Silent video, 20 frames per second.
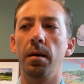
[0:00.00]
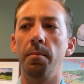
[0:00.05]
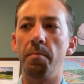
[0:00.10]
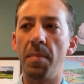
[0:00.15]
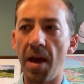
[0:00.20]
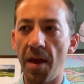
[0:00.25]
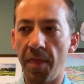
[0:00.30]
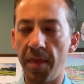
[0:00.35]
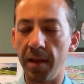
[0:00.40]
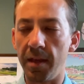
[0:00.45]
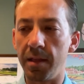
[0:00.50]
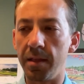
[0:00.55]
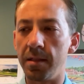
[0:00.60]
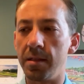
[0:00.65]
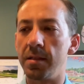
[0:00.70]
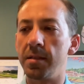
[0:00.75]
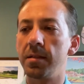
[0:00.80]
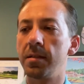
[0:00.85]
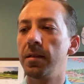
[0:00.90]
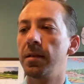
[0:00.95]

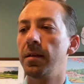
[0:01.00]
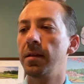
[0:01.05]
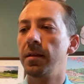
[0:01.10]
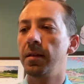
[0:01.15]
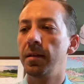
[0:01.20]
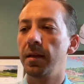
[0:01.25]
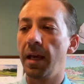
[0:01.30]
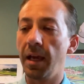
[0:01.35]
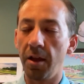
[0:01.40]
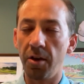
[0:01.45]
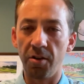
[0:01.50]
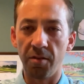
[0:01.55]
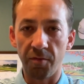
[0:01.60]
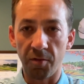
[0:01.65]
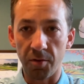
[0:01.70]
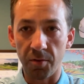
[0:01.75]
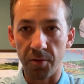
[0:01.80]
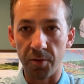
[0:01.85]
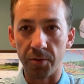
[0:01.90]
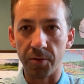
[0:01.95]
methods,
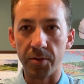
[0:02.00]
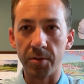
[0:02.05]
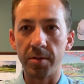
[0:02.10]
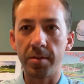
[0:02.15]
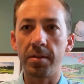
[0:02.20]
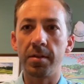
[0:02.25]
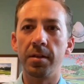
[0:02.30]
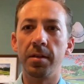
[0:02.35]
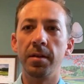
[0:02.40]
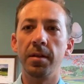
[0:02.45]
intervals,